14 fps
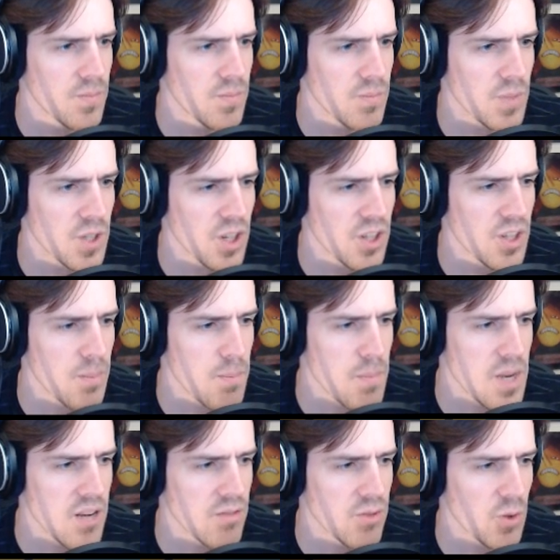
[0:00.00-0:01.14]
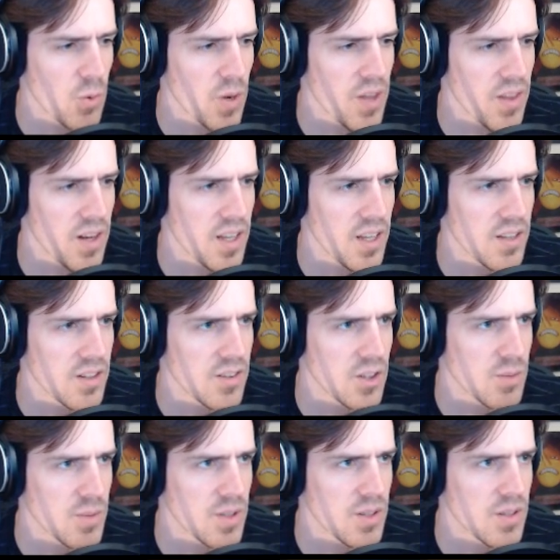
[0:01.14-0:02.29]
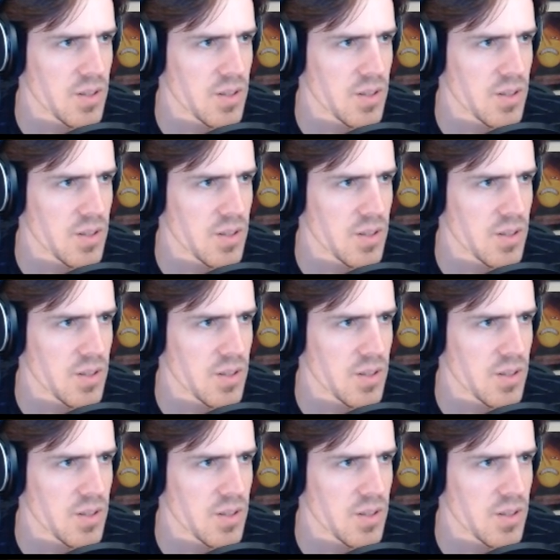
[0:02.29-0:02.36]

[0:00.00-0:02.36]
But not in a meaningful way that I can determine.